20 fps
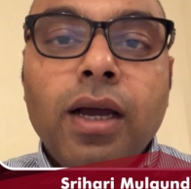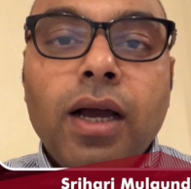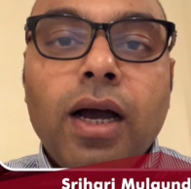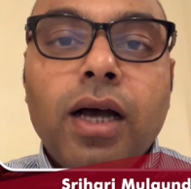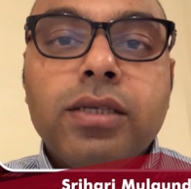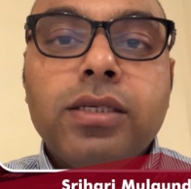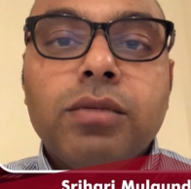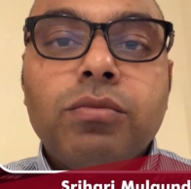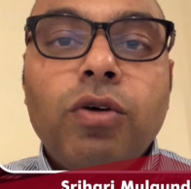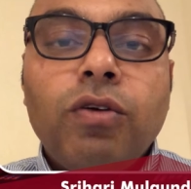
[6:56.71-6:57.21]

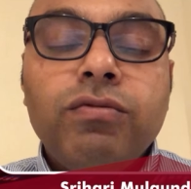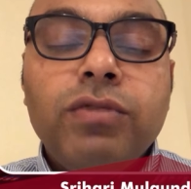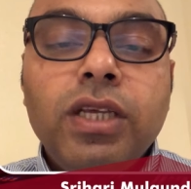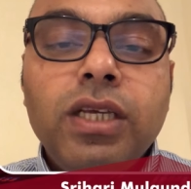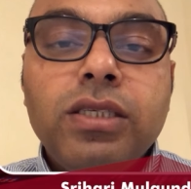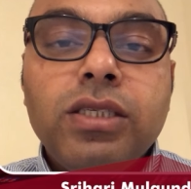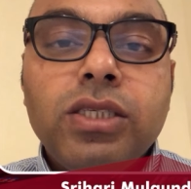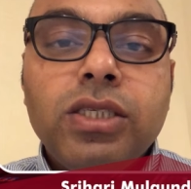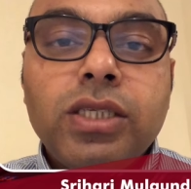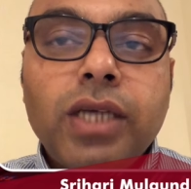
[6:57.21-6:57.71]
some of
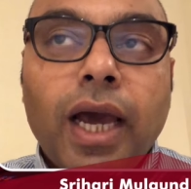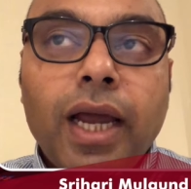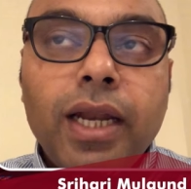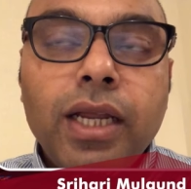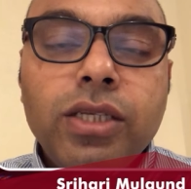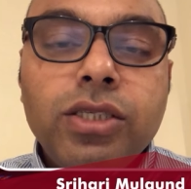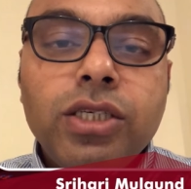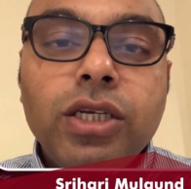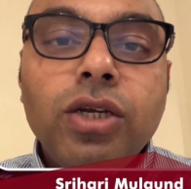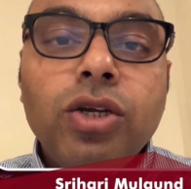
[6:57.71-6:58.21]
these
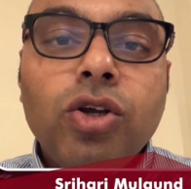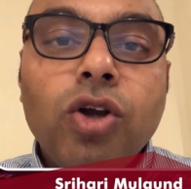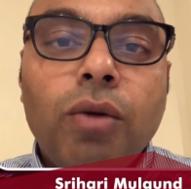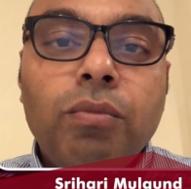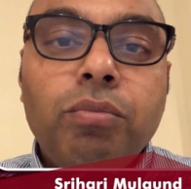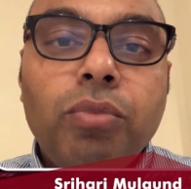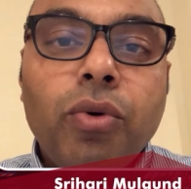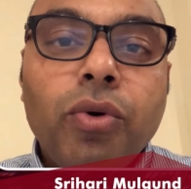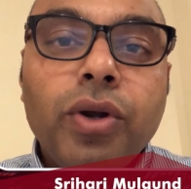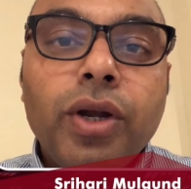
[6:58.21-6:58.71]
challenging
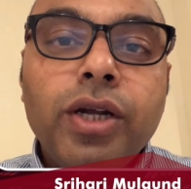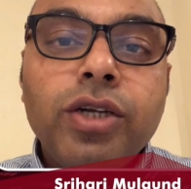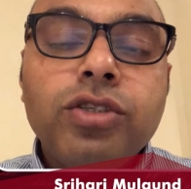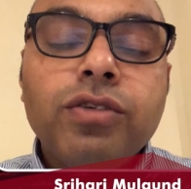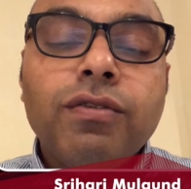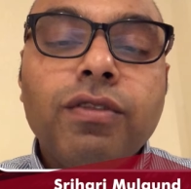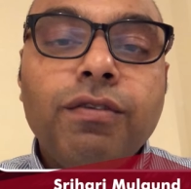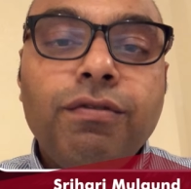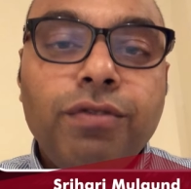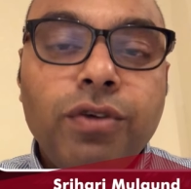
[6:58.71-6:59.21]
components of
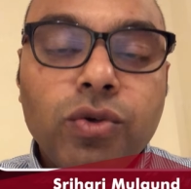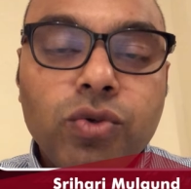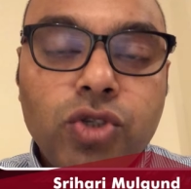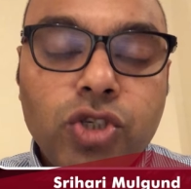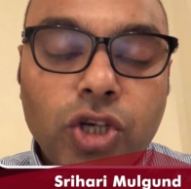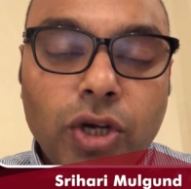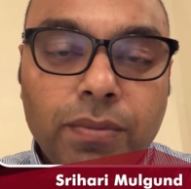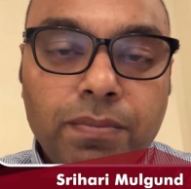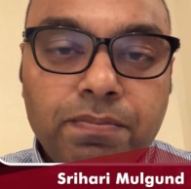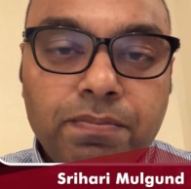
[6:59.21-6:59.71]
the future.